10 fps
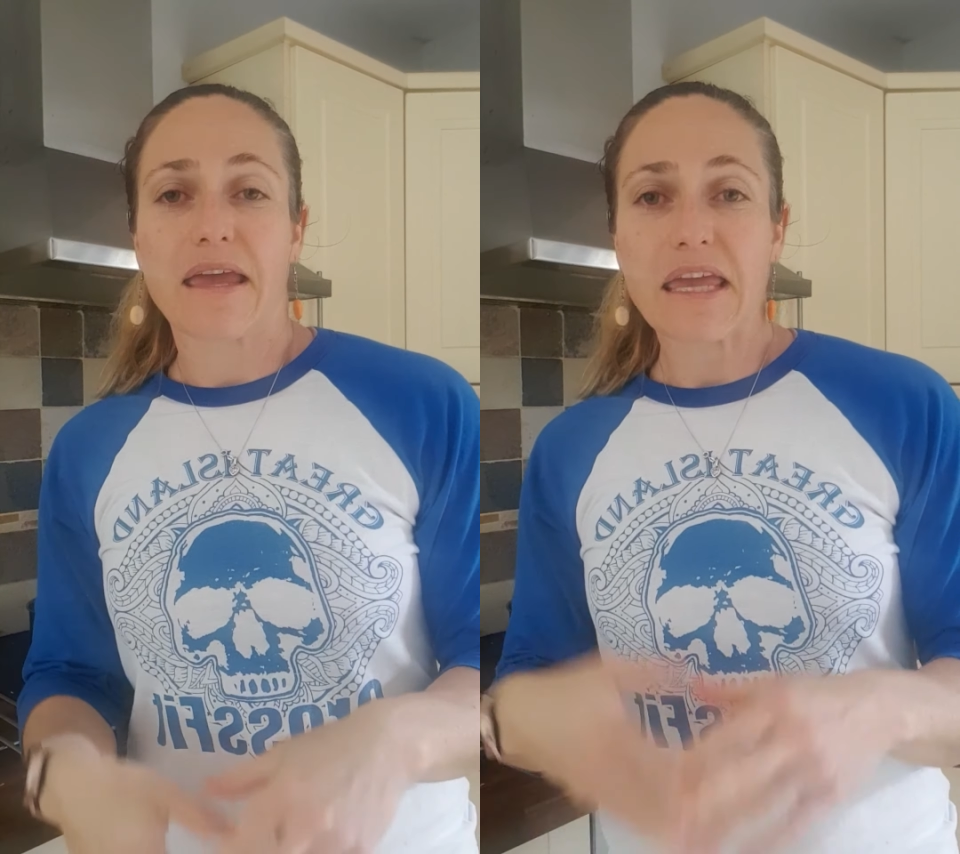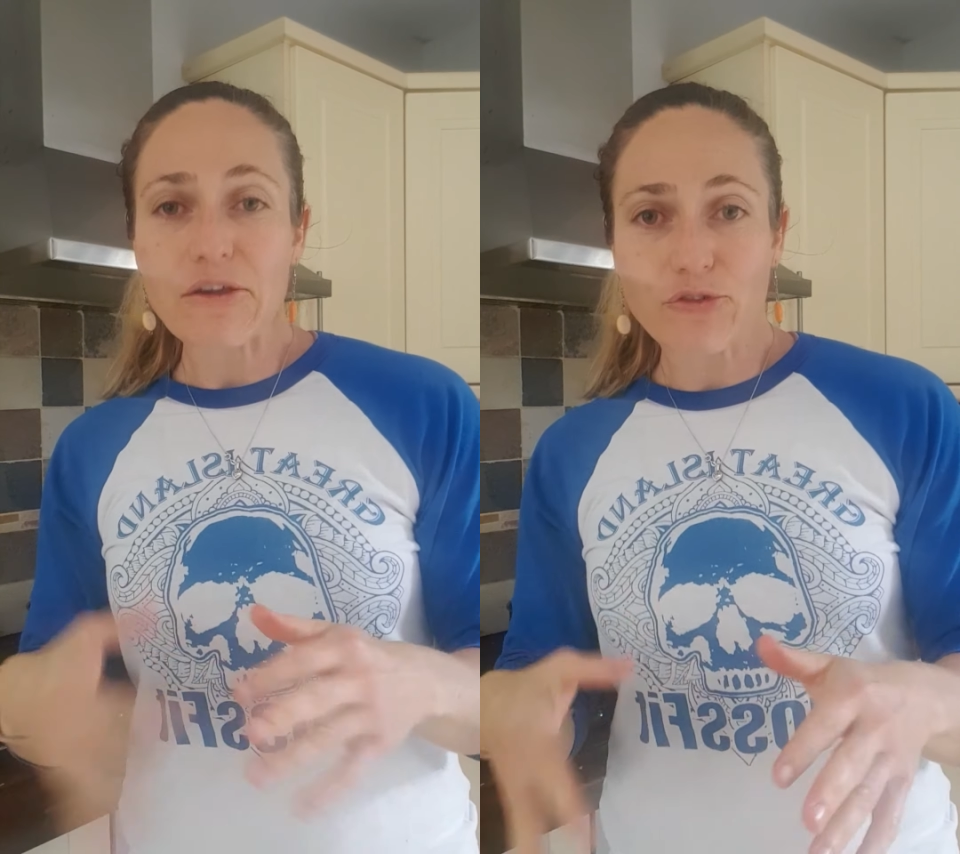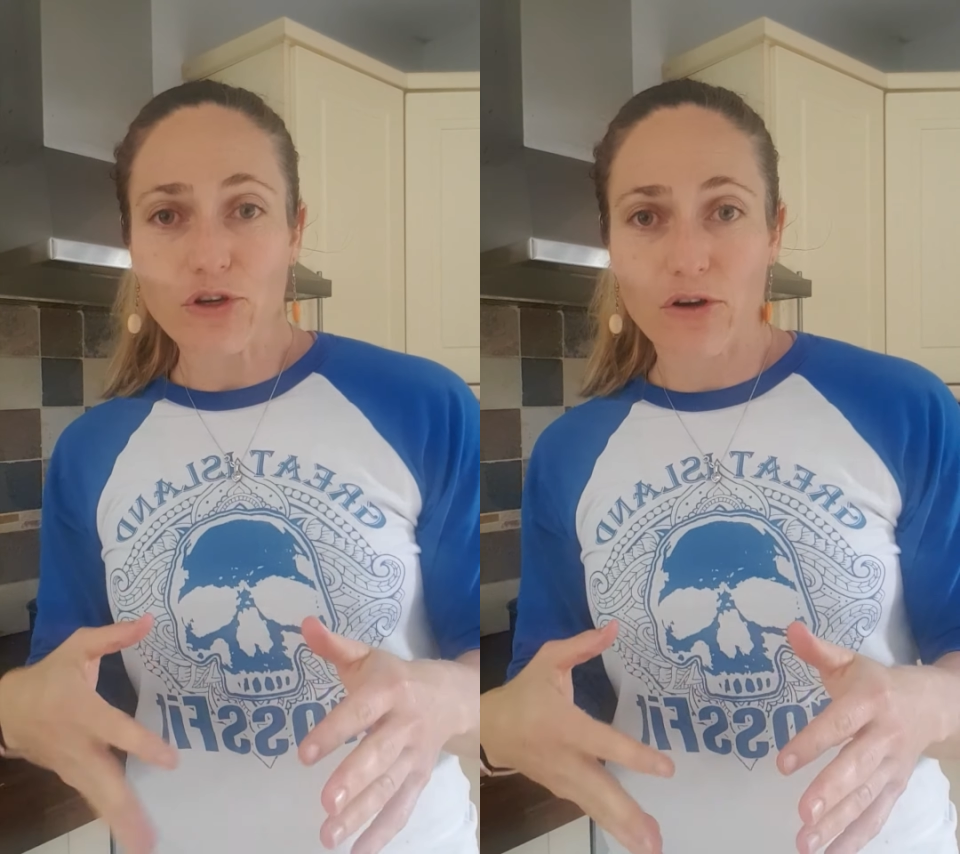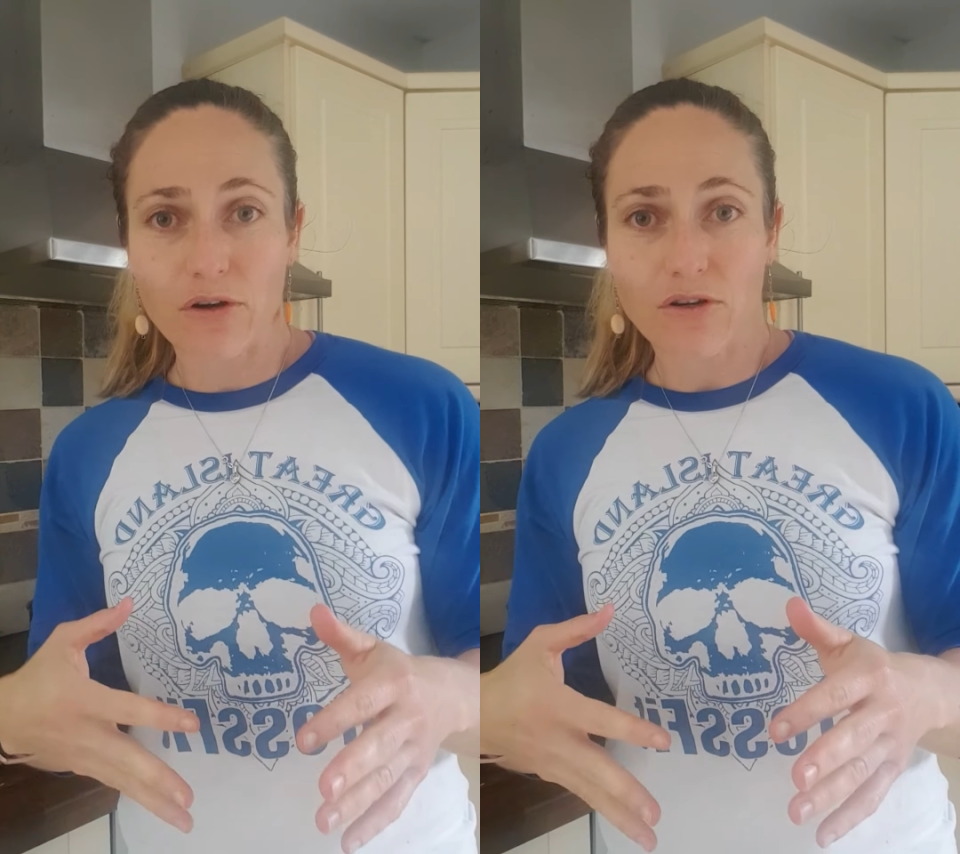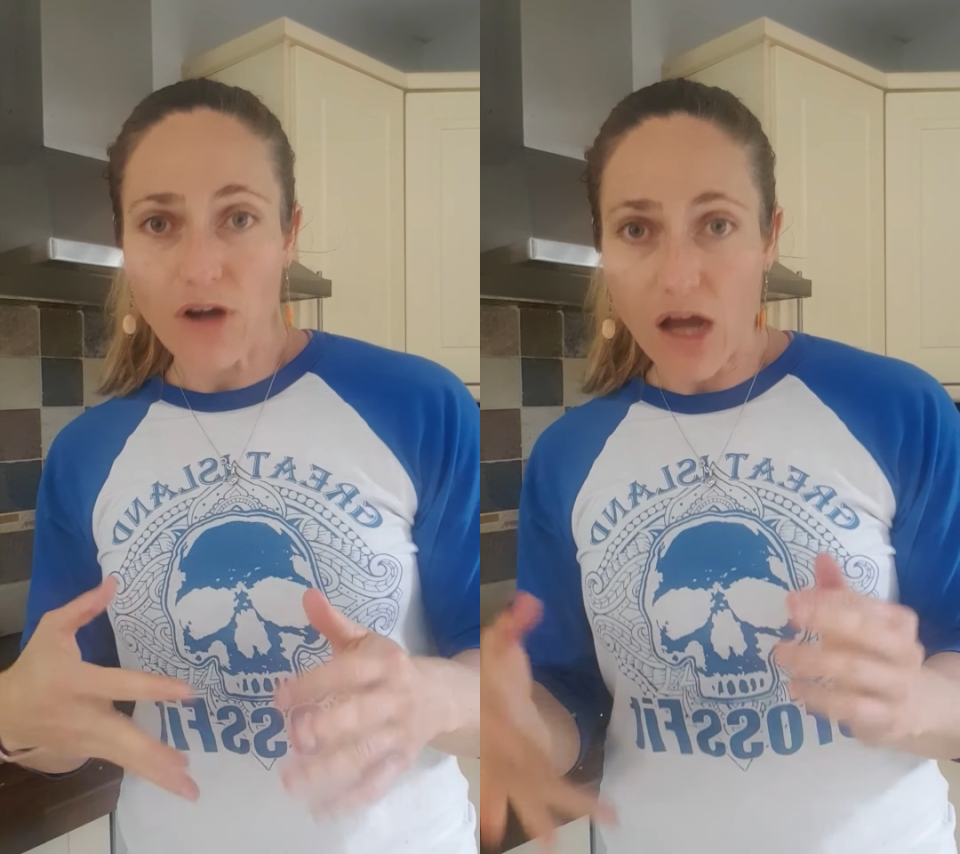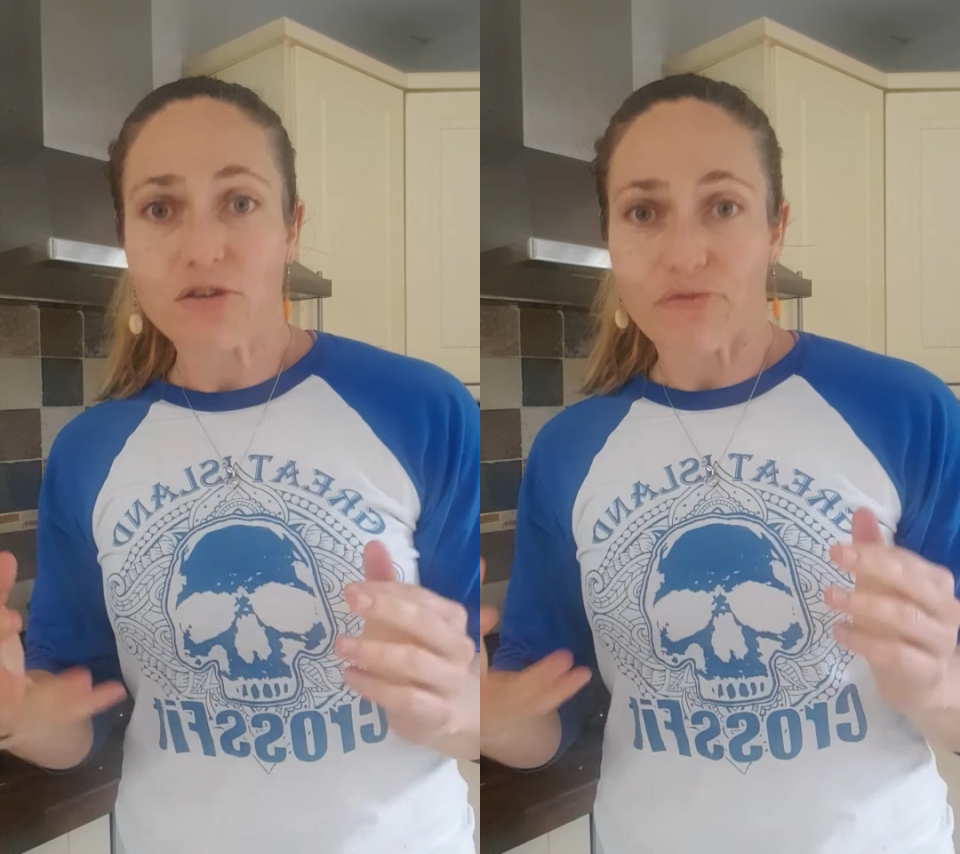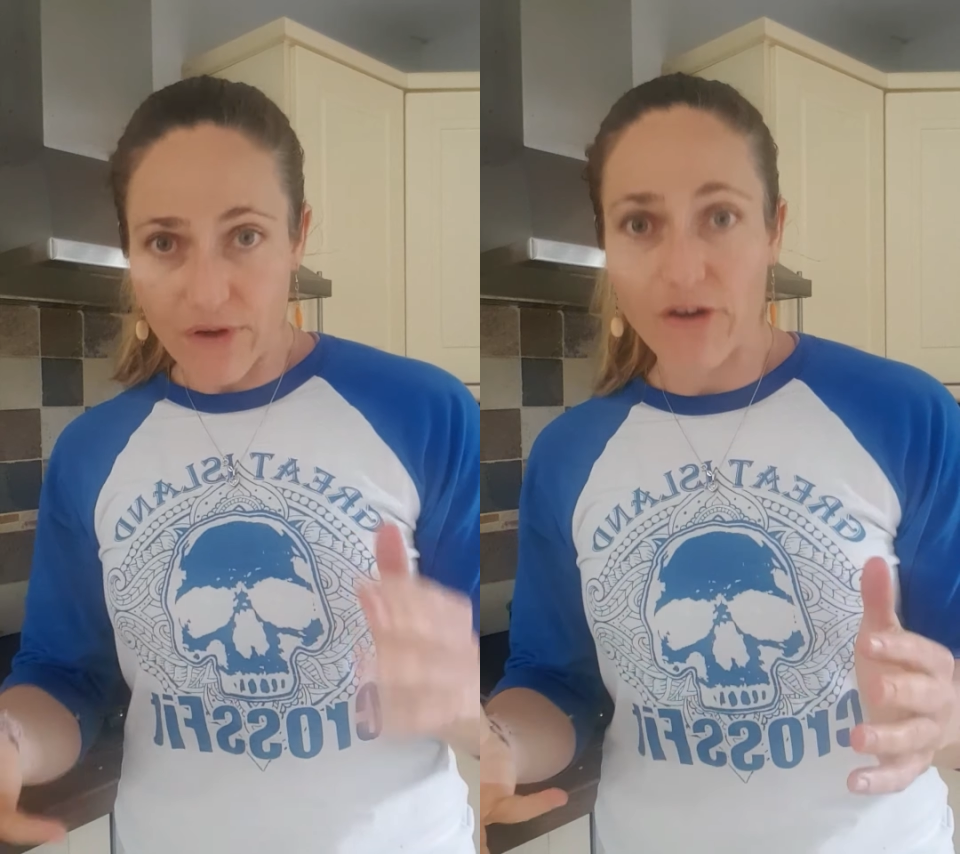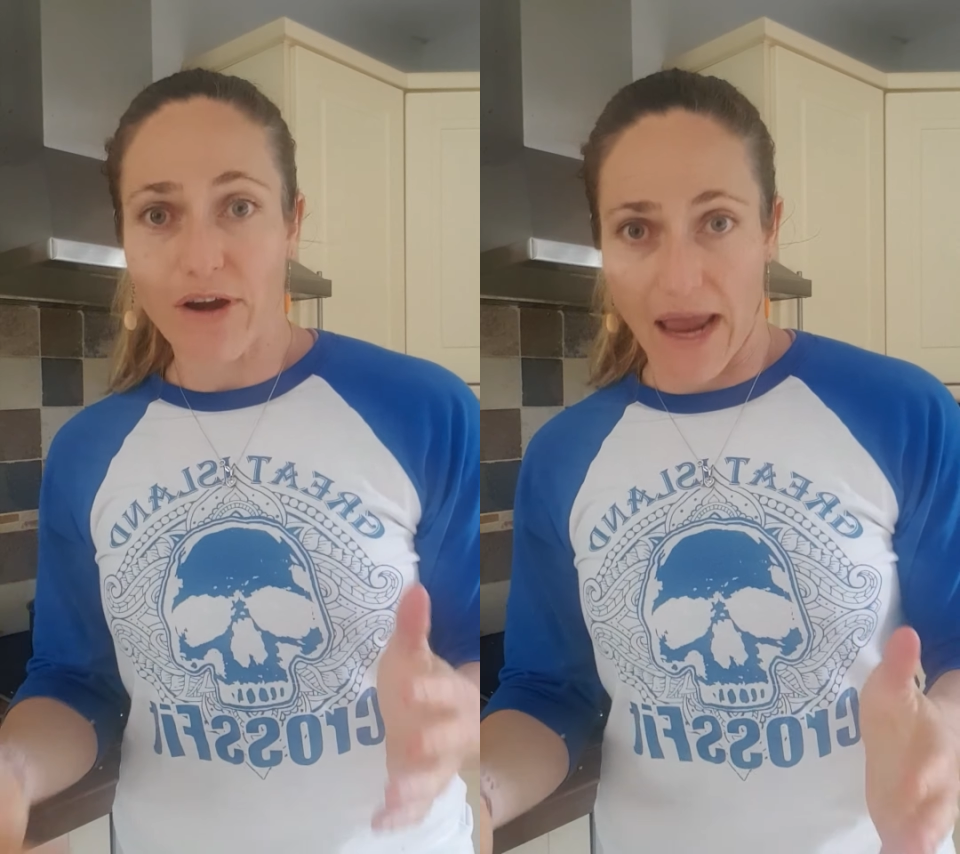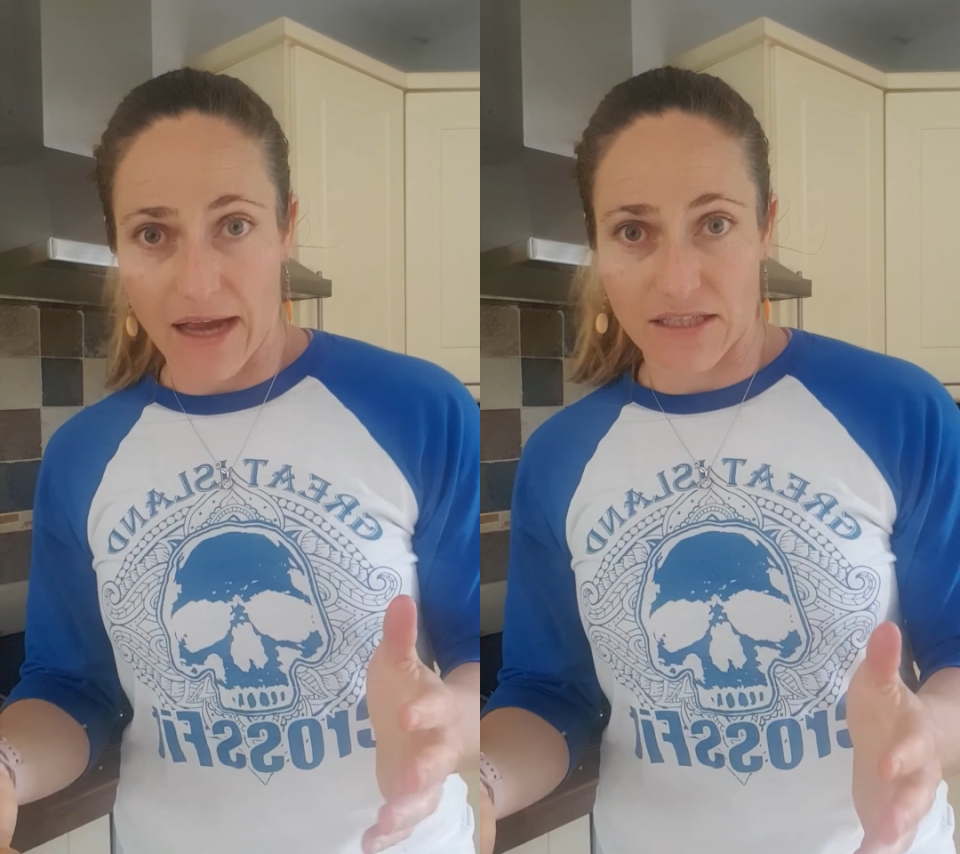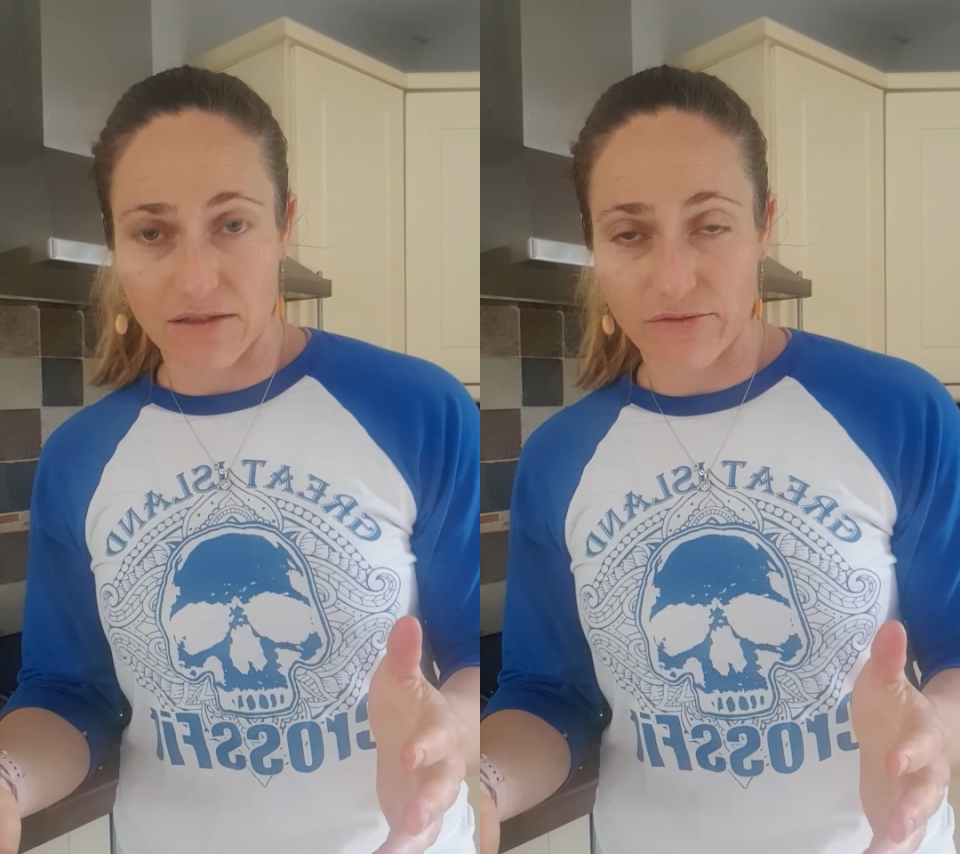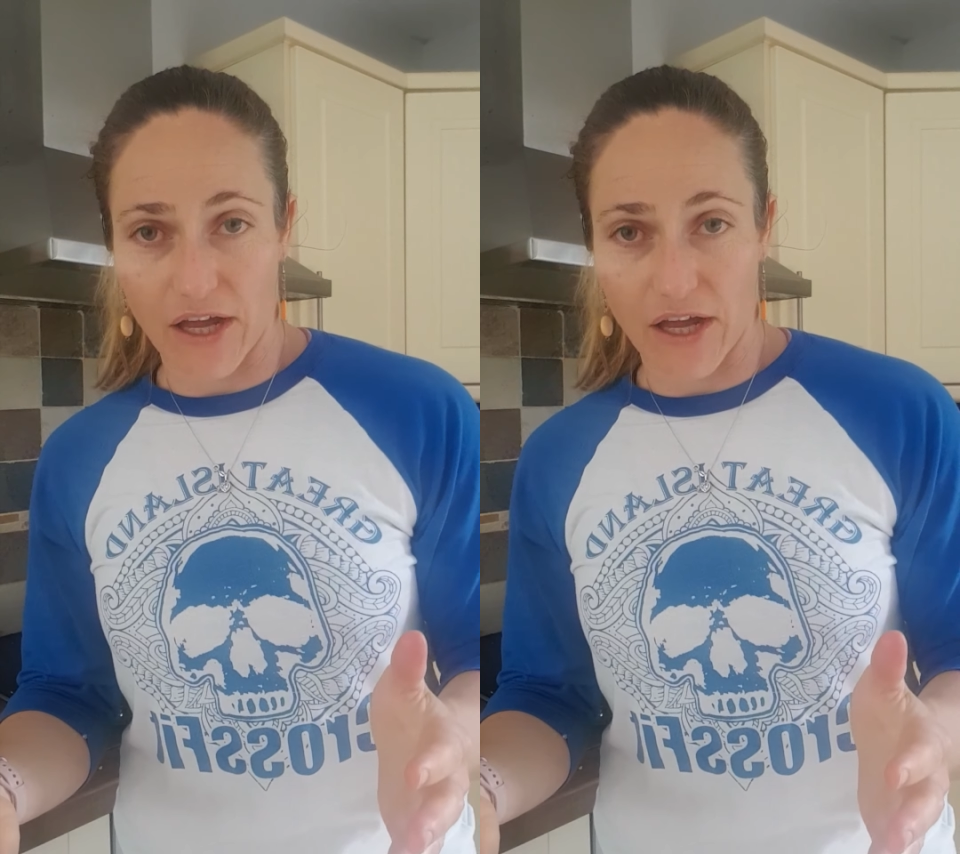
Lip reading: If you're not very active